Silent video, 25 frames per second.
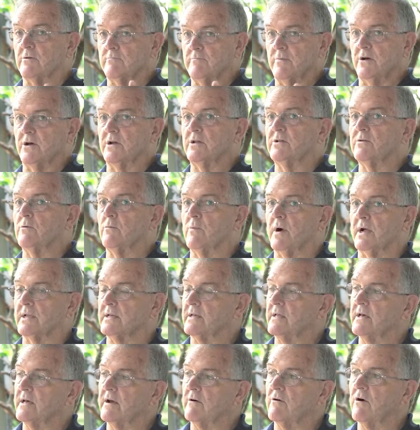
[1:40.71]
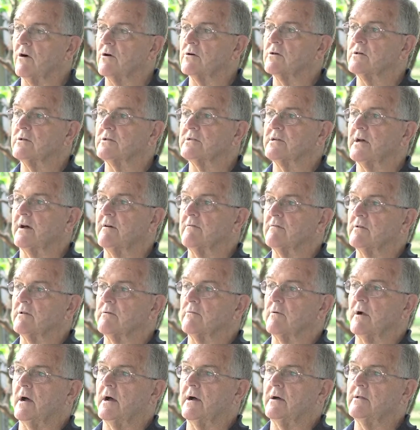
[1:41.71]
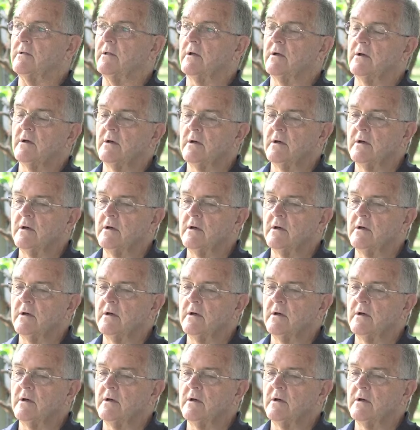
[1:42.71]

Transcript: I'd been to one of their auctions over the road,